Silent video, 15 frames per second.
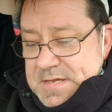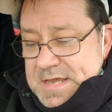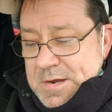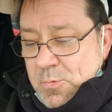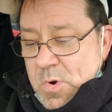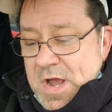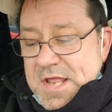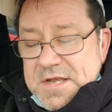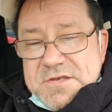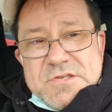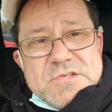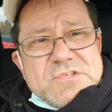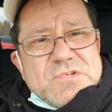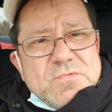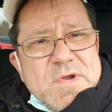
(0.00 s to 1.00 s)
I want
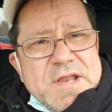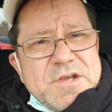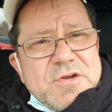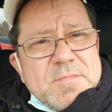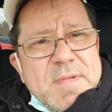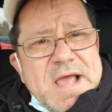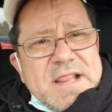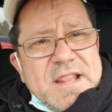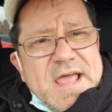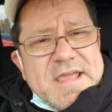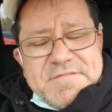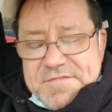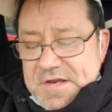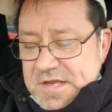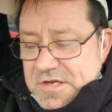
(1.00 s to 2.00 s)
to surrender my
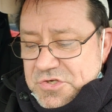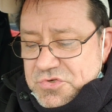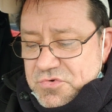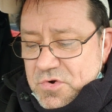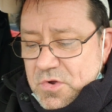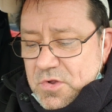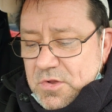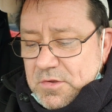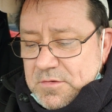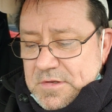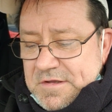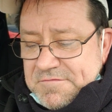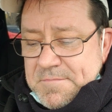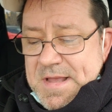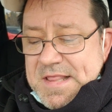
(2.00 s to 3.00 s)
life and control
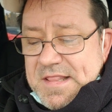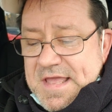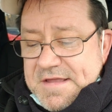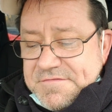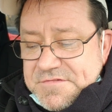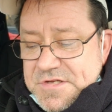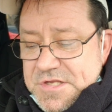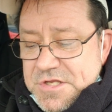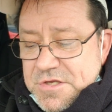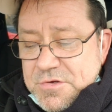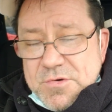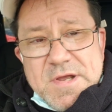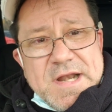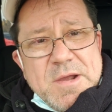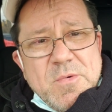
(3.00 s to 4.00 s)
of my life to
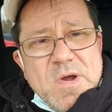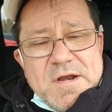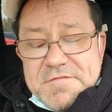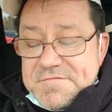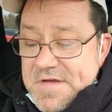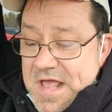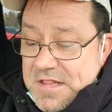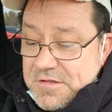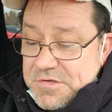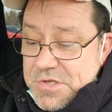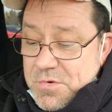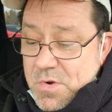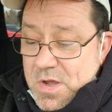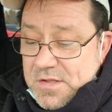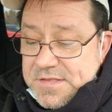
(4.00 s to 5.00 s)
you, and I want to follow
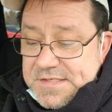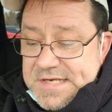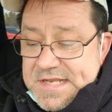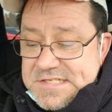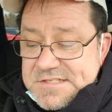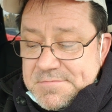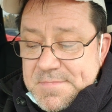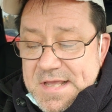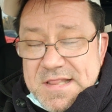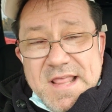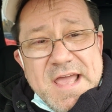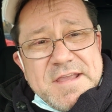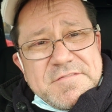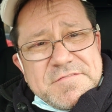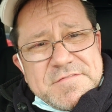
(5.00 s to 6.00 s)
you all the days of my
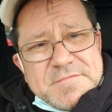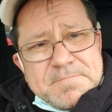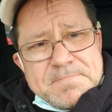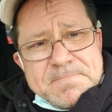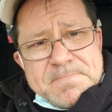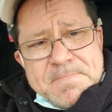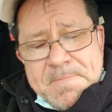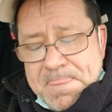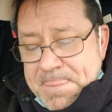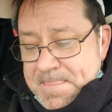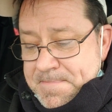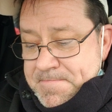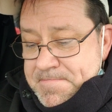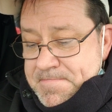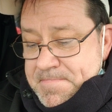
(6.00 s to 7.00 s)
life.
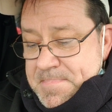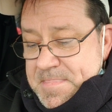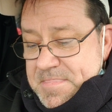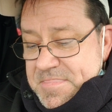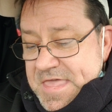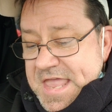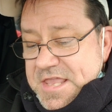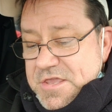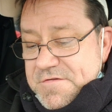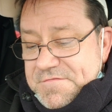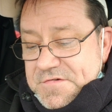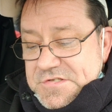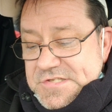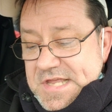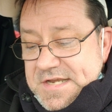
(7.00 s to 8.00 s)
Thank you
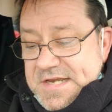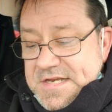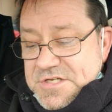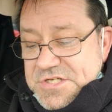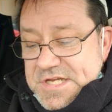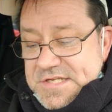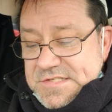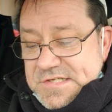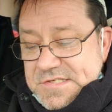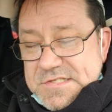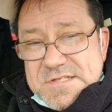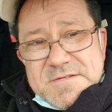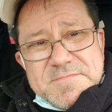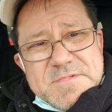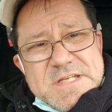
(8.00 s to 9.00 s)
for sending
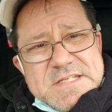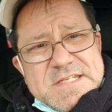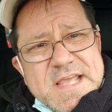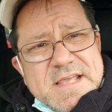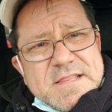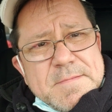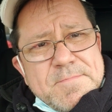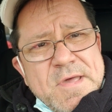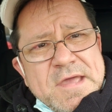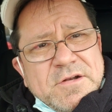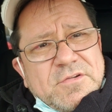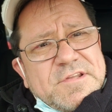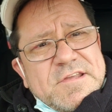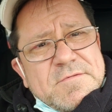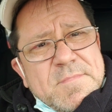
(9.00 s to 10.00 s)
Jesus to take the
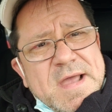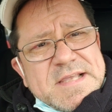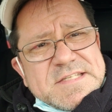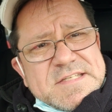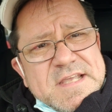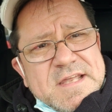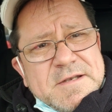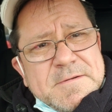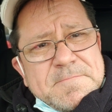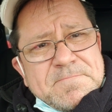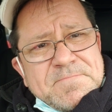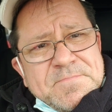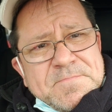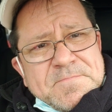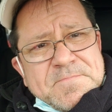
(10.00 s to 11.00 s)
penalty of my sin.
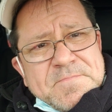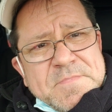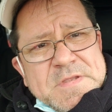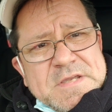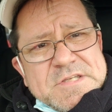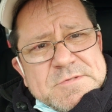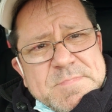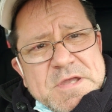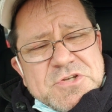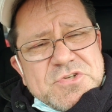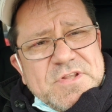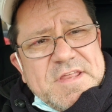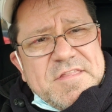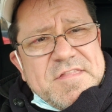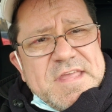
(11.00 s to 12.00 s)

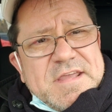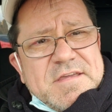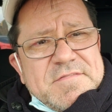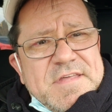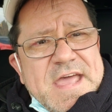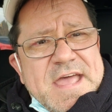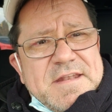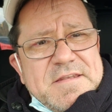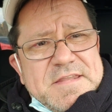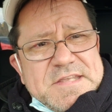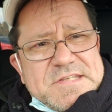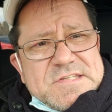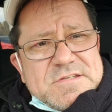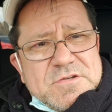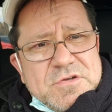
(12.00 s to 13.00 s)
Especially think of that
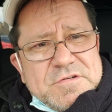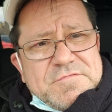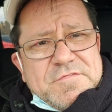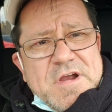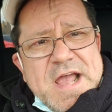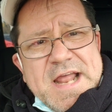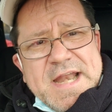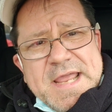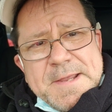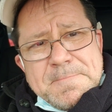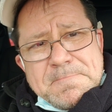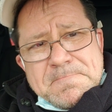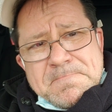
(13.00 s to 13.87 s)
this Good Friday.